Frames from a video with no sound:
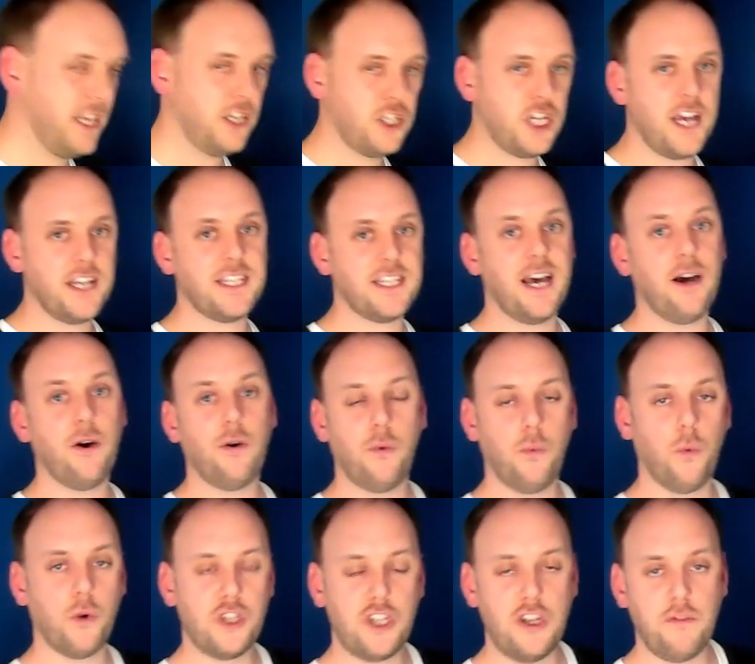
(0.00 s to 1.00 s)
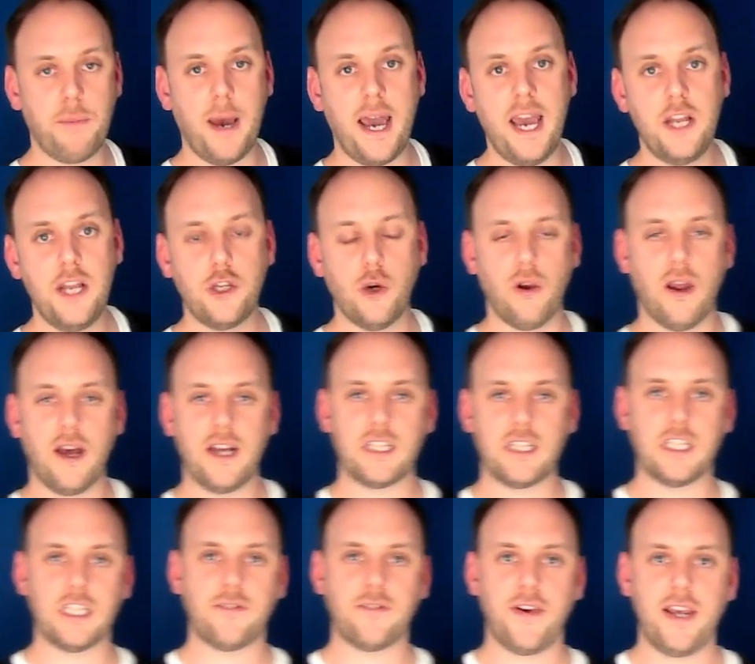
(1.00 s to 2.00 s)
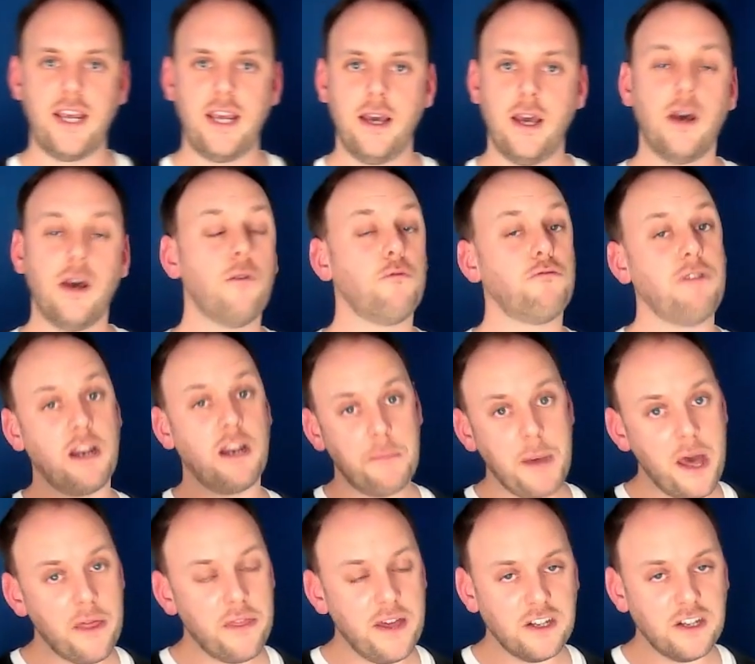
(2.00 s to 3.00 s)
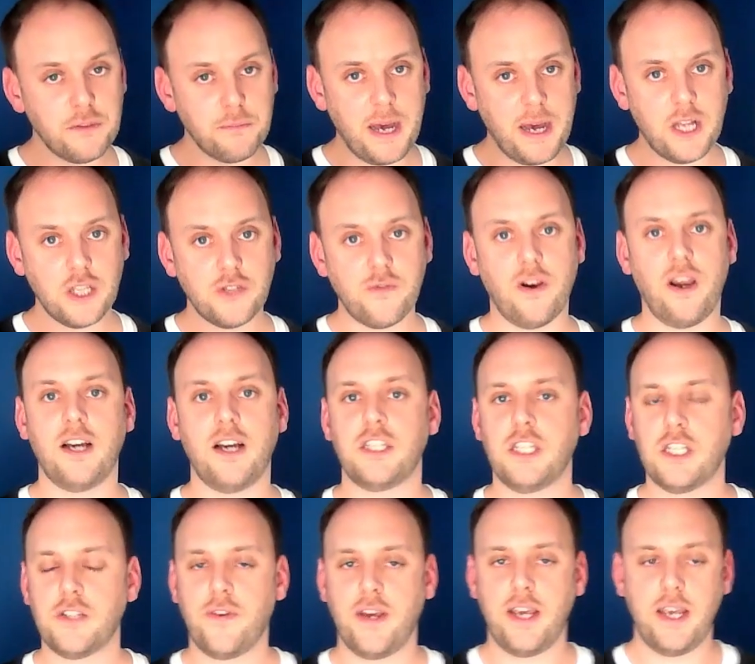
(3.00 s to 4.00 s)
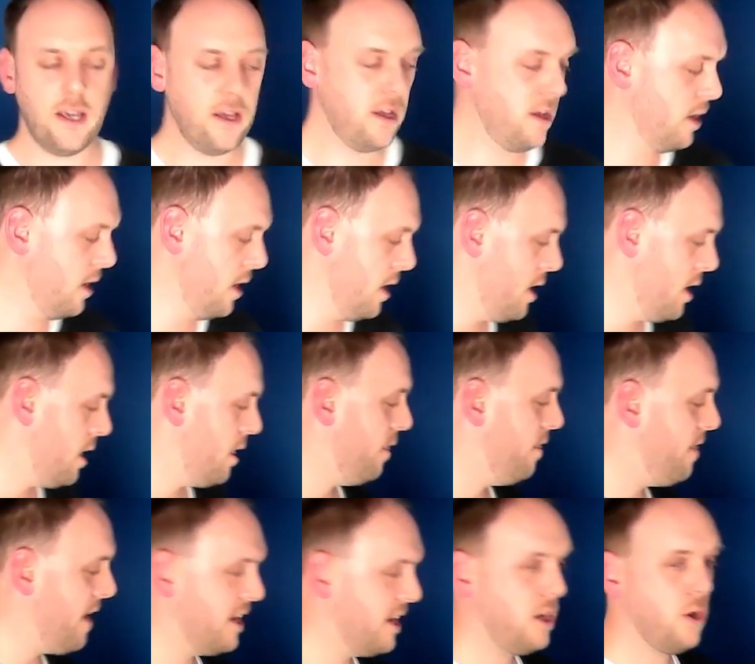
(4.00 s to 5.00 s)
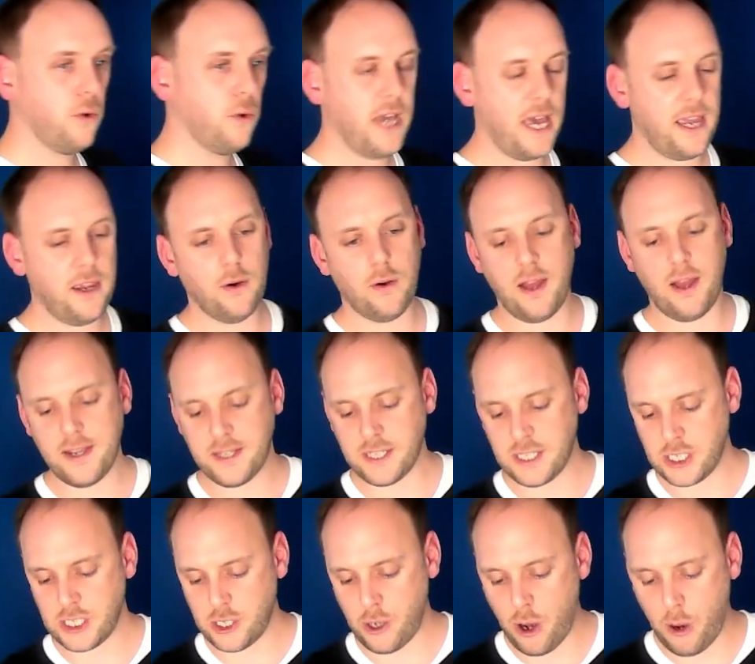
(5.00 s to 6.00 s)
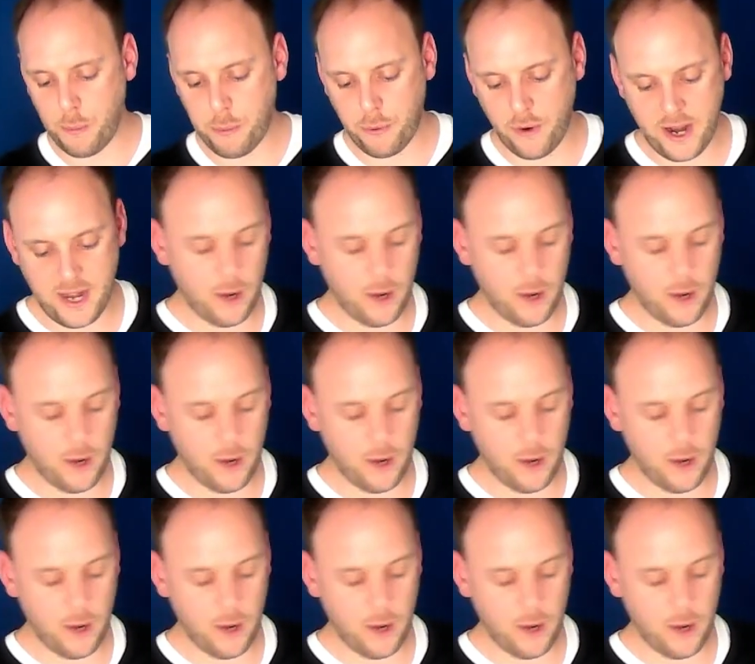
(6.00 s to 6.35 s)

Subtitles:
checks out, once you've paid your license fee, around about £1,000 for a license fee, then you'll get your license to operate.